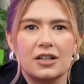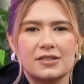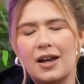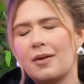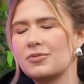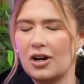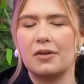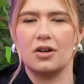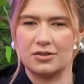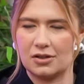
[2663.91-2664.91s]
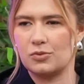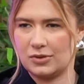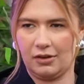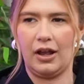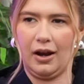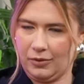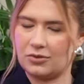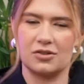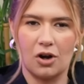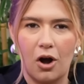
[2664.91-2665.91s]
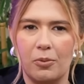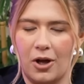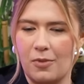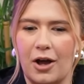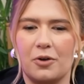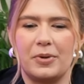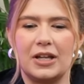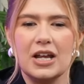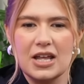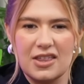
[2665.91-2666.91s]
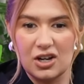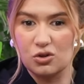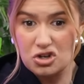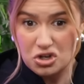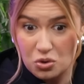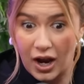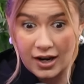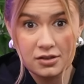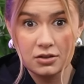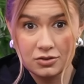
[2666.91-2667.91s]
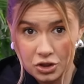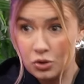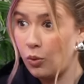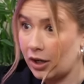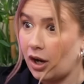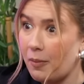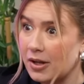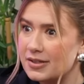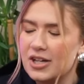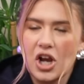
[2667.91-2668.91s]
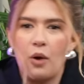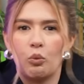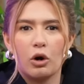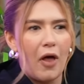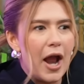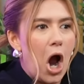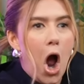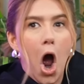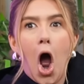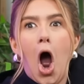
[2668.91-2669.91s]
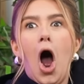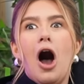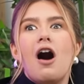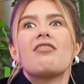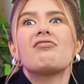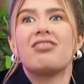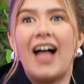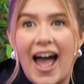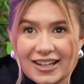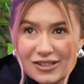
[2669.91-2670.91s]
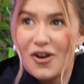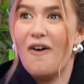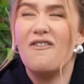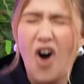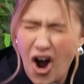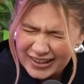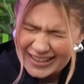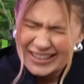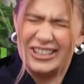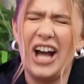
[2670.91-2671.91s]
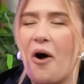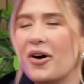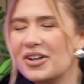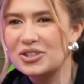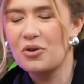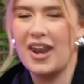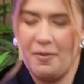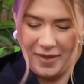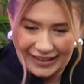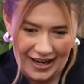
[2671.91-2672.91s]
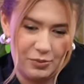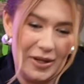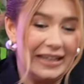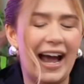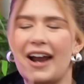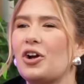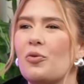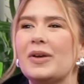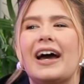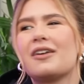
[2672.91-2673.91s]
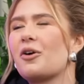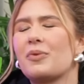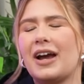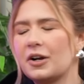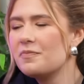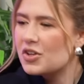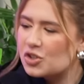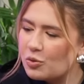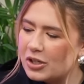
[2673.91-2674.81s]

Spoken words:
at us. And I'm sure I was with Delaney. I'm like this tall blonde model. But and then he goes, you guys, do you want to come on stage? And we're like, let's fucking go. So then I'm like, guys, we gotta go. So